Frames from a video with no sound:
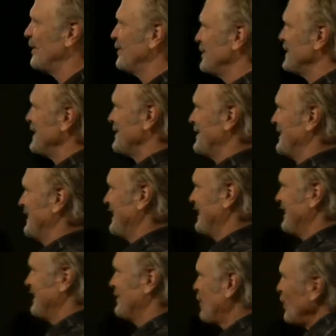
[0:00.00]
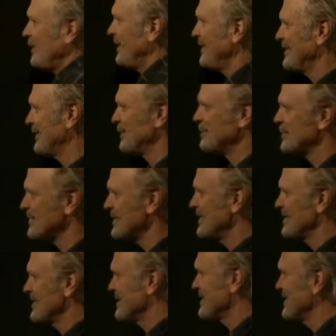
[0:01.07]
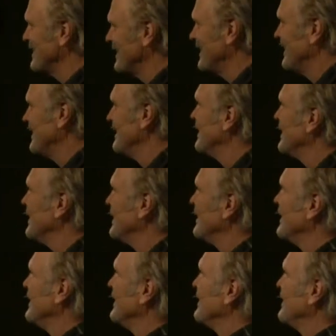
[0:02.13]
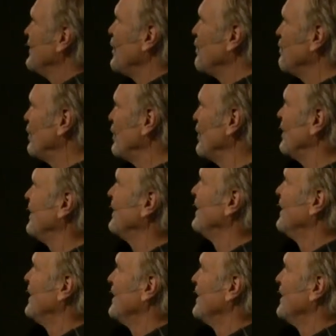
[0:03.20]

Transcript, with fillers: fell from heaven. Totally superstitious. This is old bull.